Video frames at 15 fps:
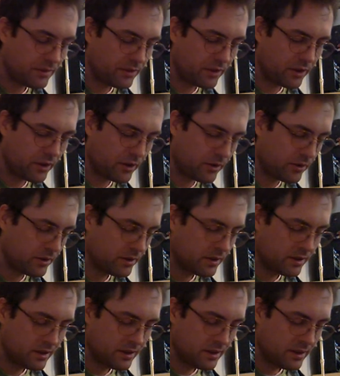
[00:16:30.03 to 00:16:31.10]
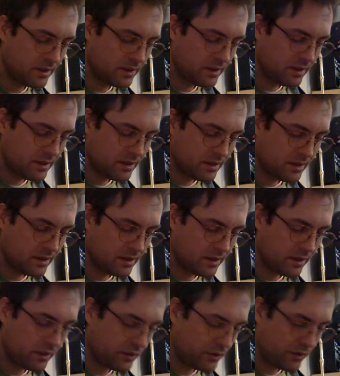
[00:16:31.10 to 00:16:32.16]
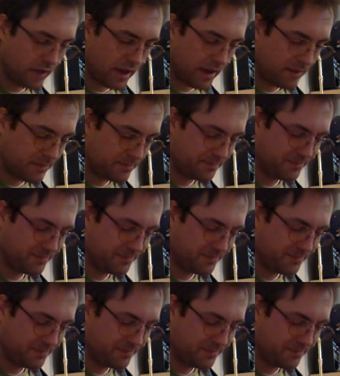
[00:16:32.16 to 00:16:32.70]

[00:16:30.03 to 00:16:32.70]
So let's do that.